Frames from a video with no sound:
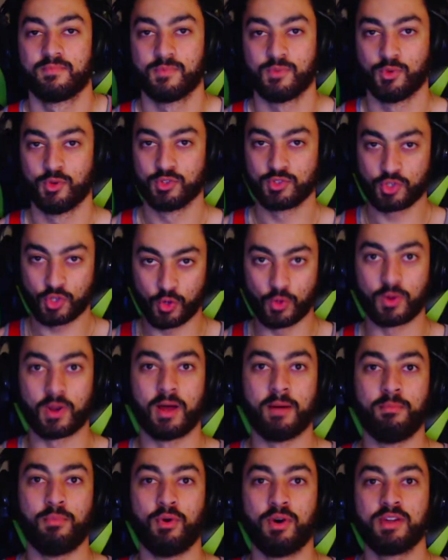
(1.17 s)
What's going
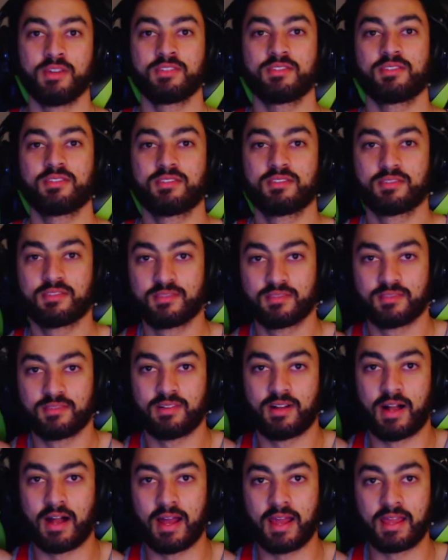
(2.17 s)
on, boys?
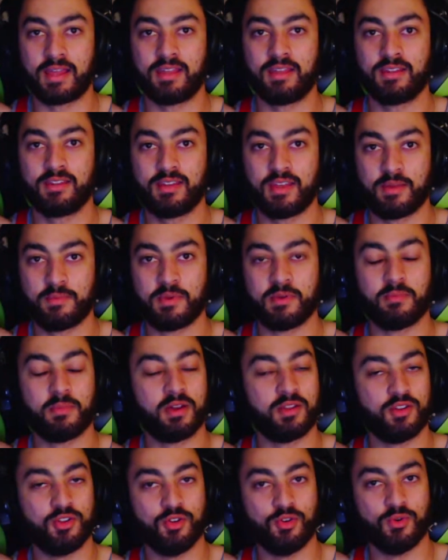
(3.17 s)
I am in
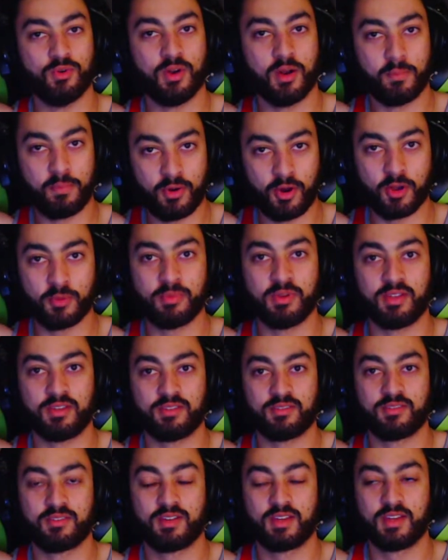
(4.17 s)
my new apartment.
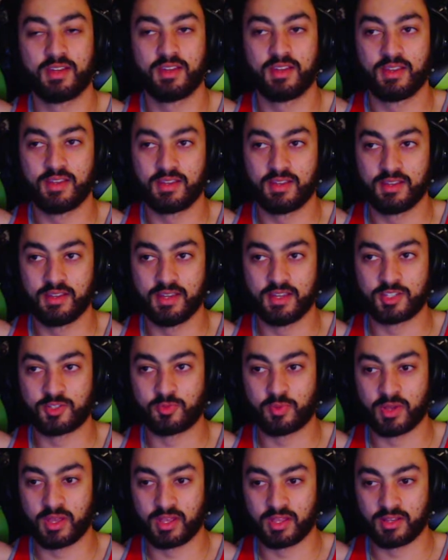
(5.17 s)
It's
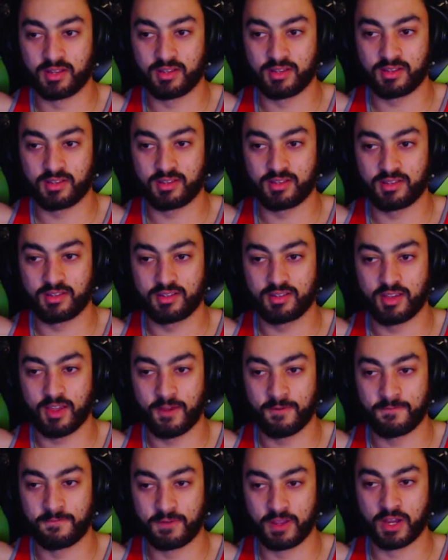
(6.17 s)
been
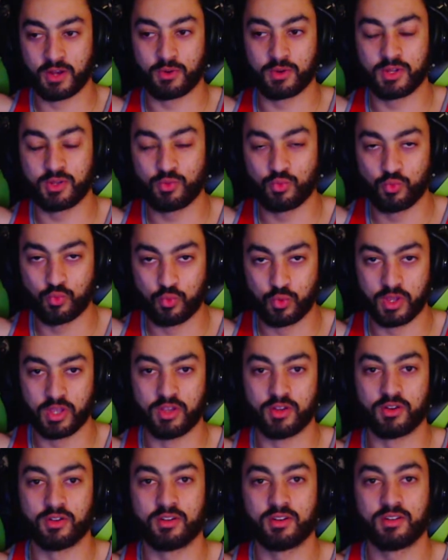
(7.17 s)
a very
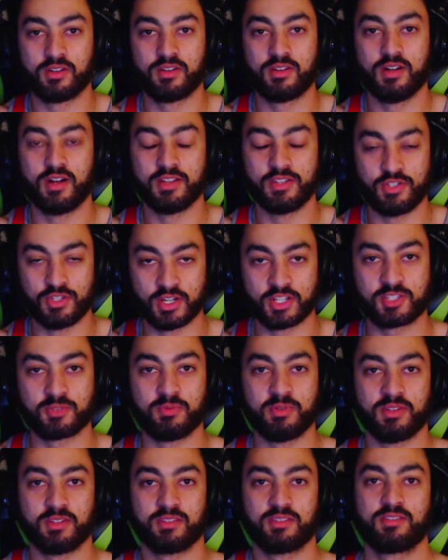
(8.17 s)
weird
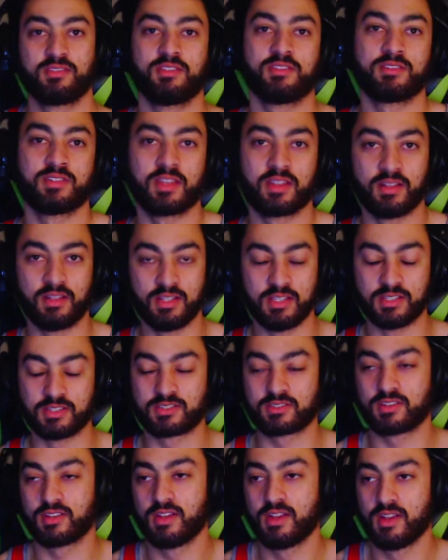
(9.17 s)
adjustment, to say the
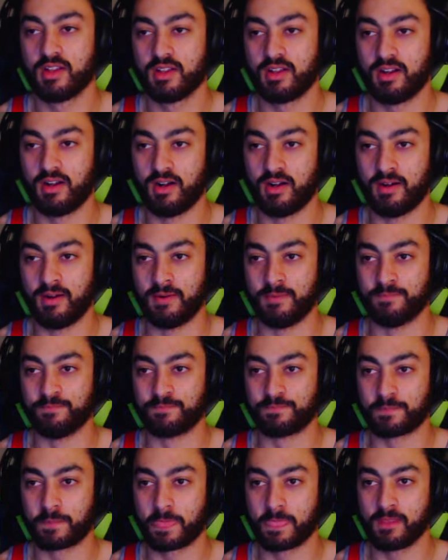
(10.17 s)
least.
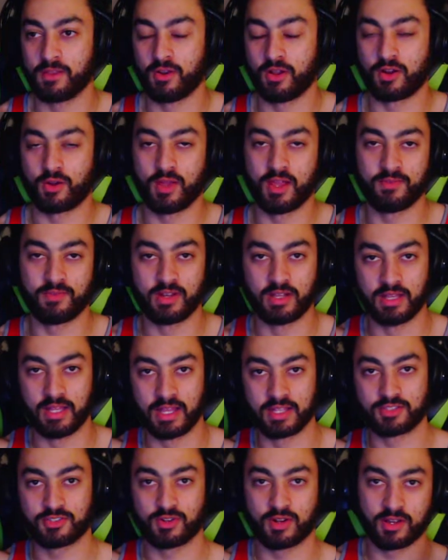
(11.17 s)
I don't have any
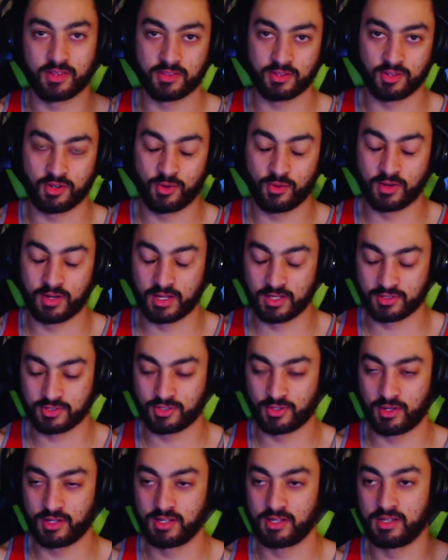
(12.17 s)
lights or anything going on,
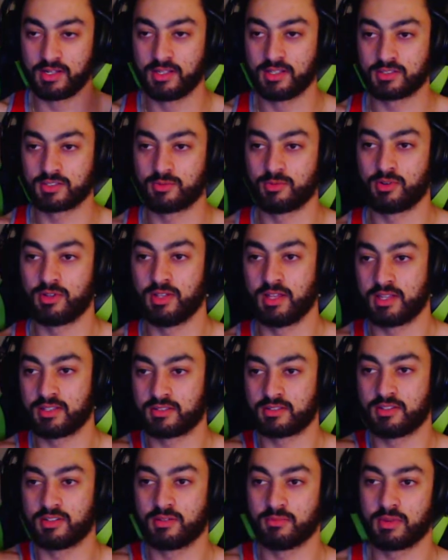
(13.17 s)
so I need to get some more
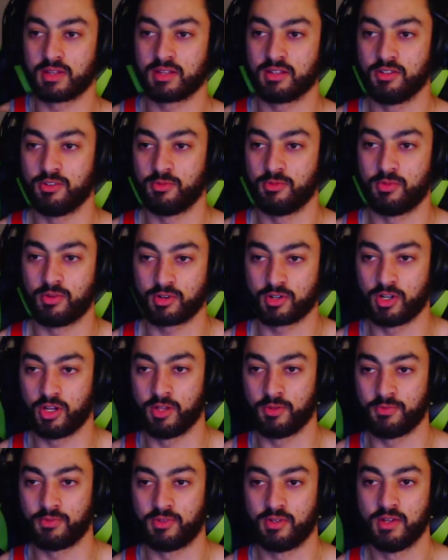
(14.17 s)
lights in here and make it a little bit more
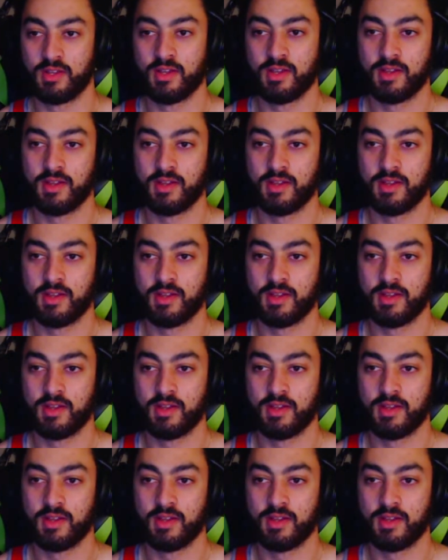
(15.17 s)
colorful.